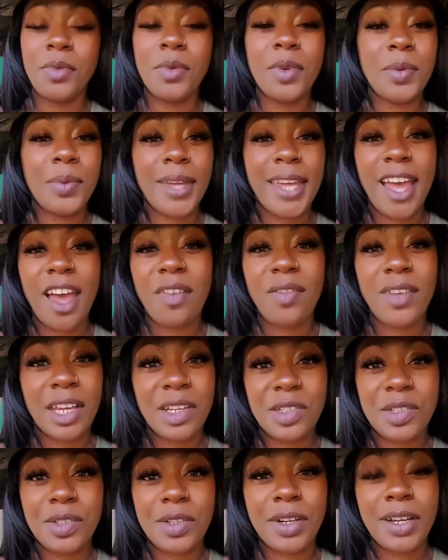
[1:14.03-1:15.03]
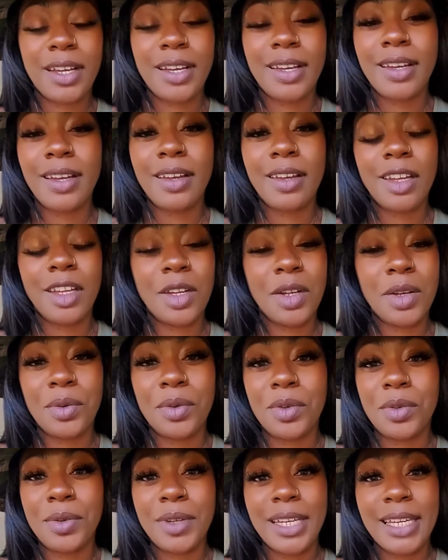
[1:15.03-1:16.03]
when we have extra,
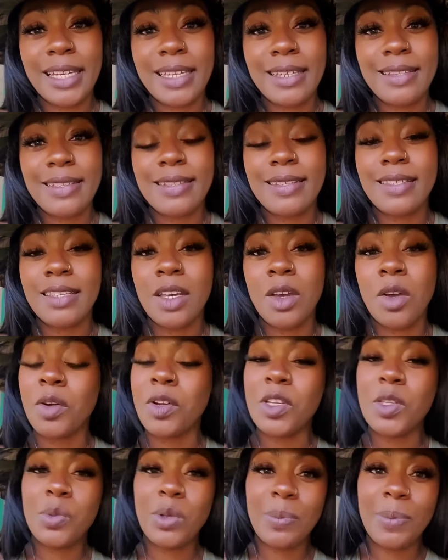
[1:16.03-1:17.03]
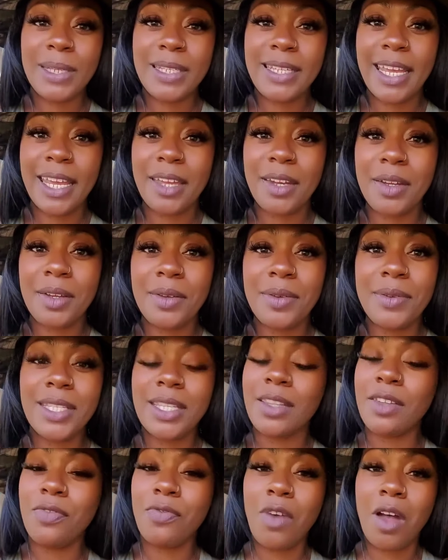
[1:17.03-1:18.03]
greens or sweet
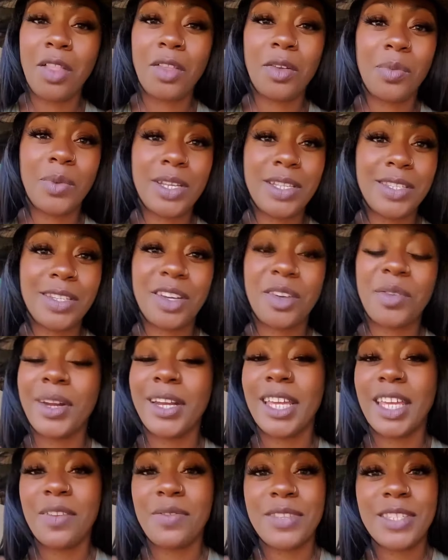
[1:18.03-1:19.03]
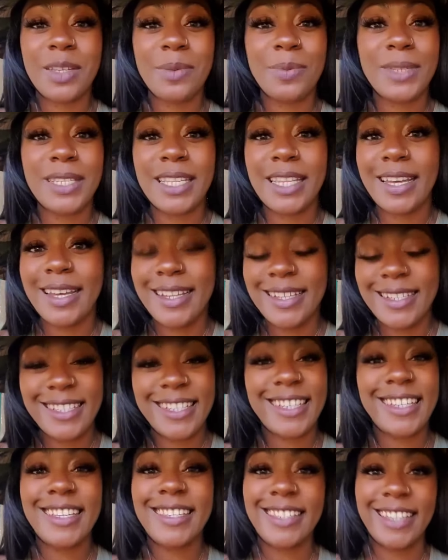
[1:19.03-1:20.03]
potatoes in the fall and winter, we're going to give some to the
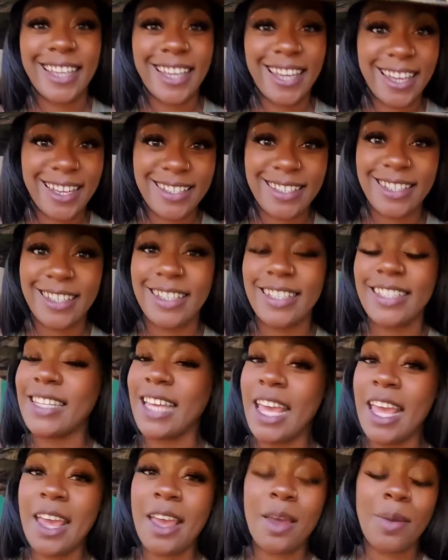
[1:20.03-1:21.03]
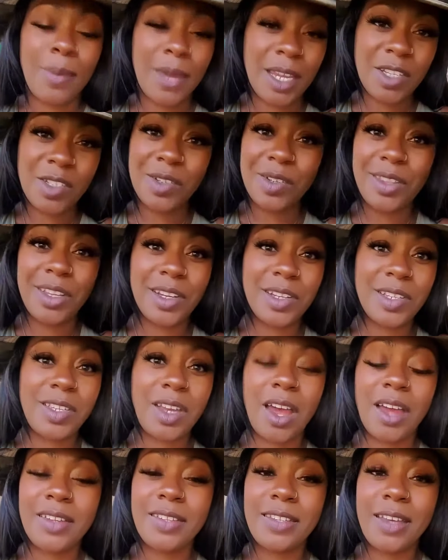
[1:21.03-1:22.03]
aunties and cousins and make sure they're
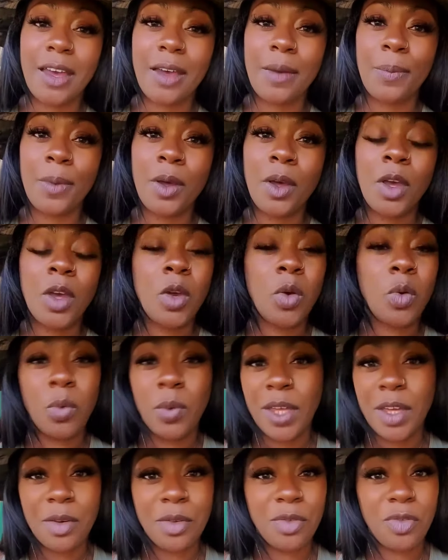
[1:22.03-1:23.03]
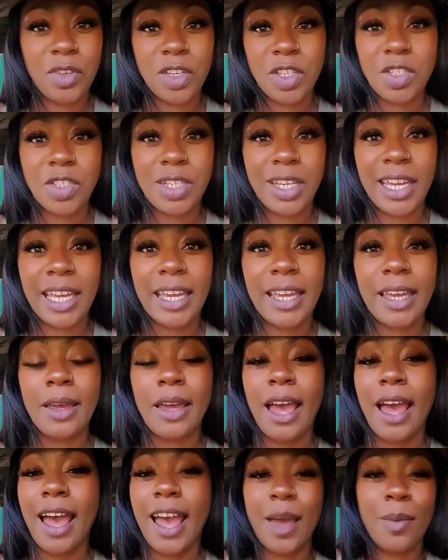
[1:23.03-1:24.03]
stocked up. When we go fishing,
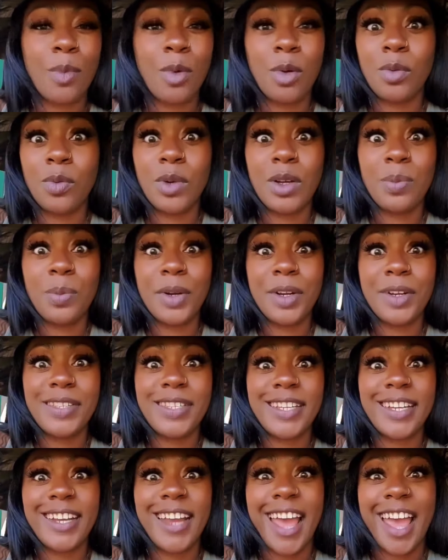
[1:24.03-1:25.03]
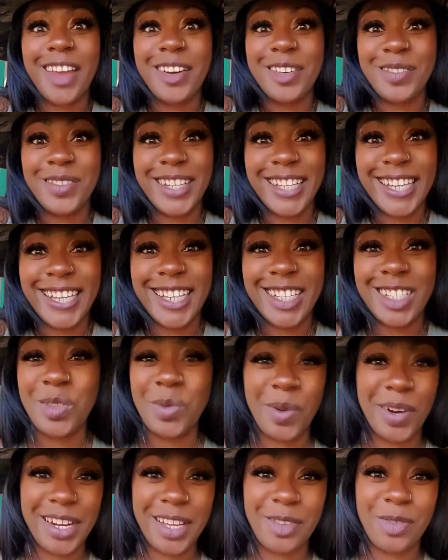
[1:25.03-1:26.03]
I'm on one person. I don't need
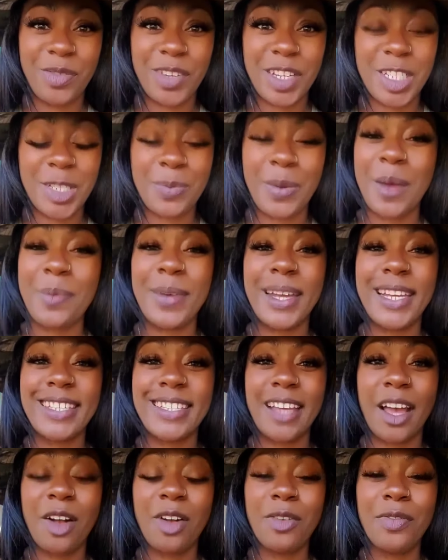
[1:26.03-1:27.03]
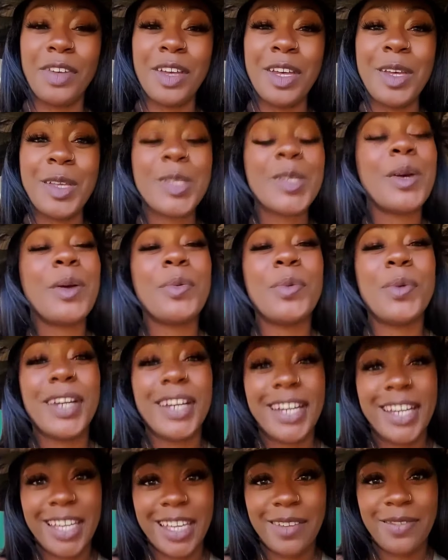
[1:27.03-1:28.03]
20 fish by myself. So
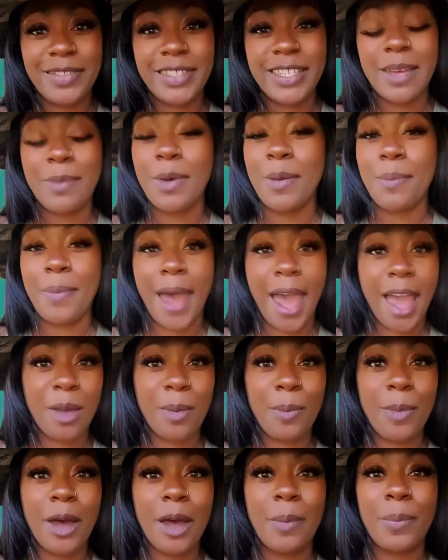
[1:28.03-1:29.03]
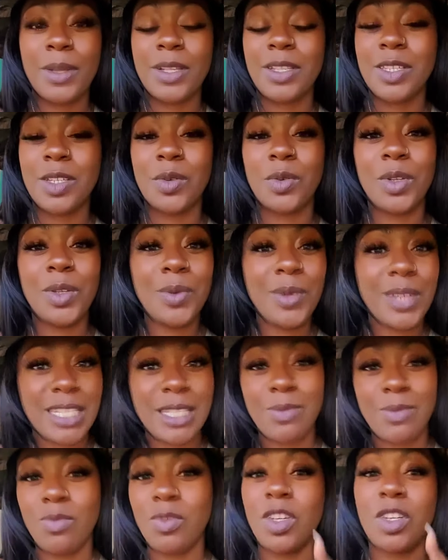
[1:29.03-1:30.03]
we're going to gift them and bag them up. And so you
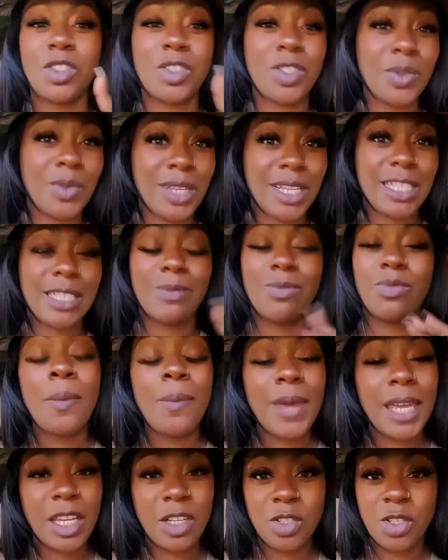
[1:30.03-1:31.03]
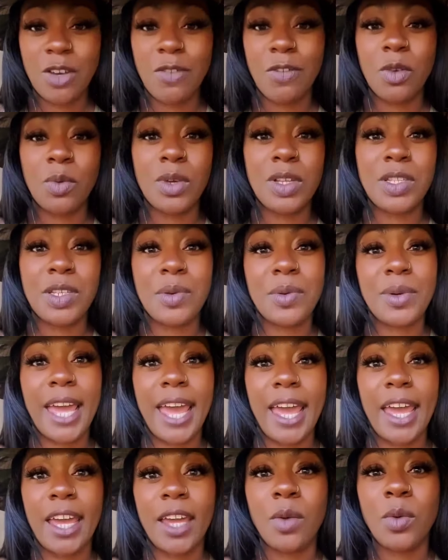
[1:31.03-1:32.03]
get some fish, you get some, making sure everyone's
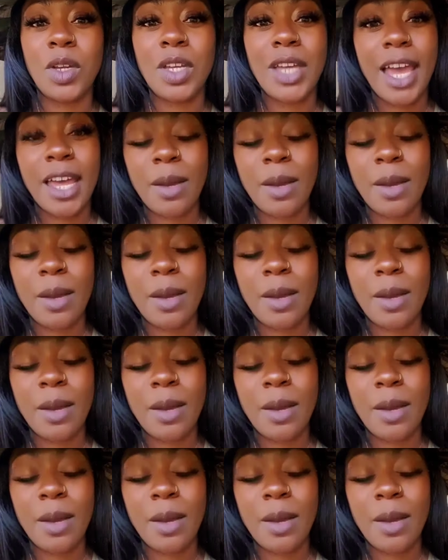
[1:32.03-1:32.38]
okay.